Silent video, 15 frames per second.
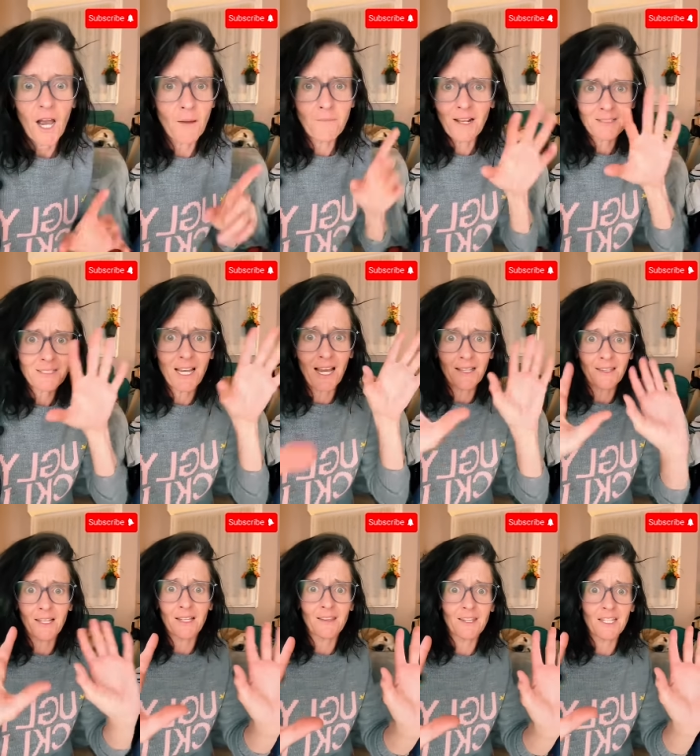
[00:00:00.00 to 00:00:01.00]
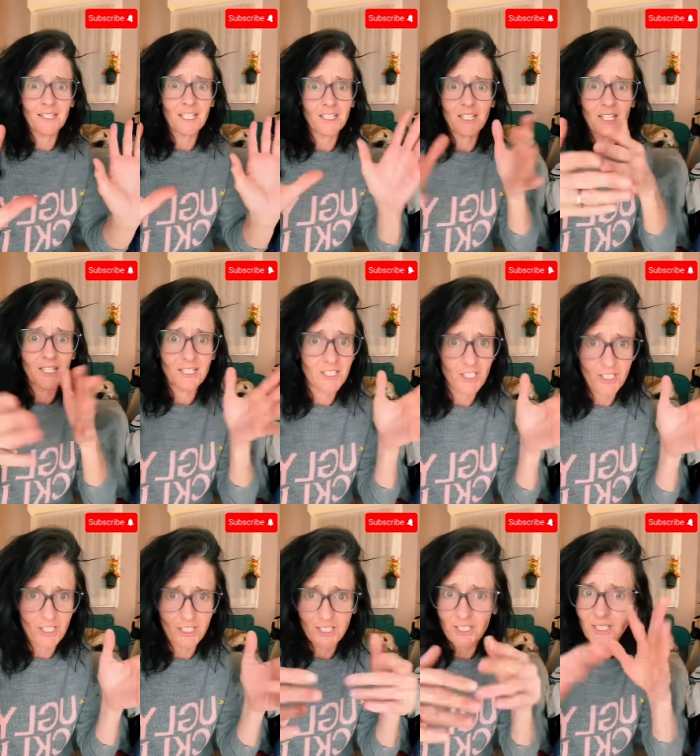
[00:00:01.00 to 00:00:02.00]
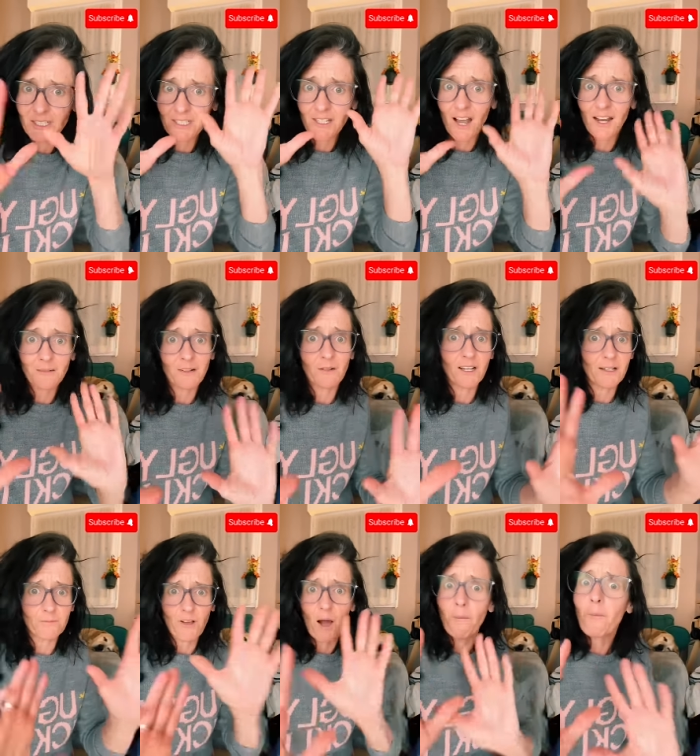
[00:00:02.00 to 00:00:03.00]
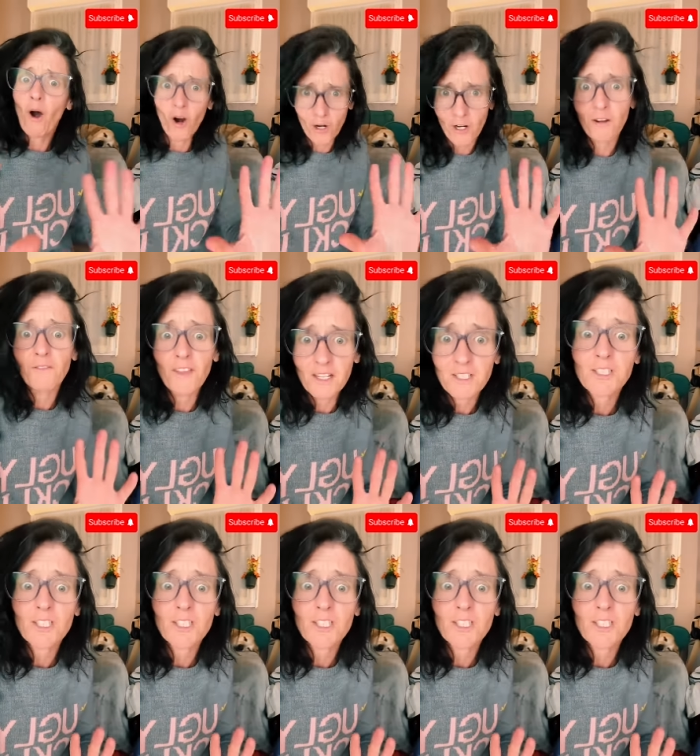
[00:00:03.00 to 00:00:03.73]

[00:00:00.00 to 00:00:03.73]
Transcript: I'm not saying that, that, that, that she is not a part of this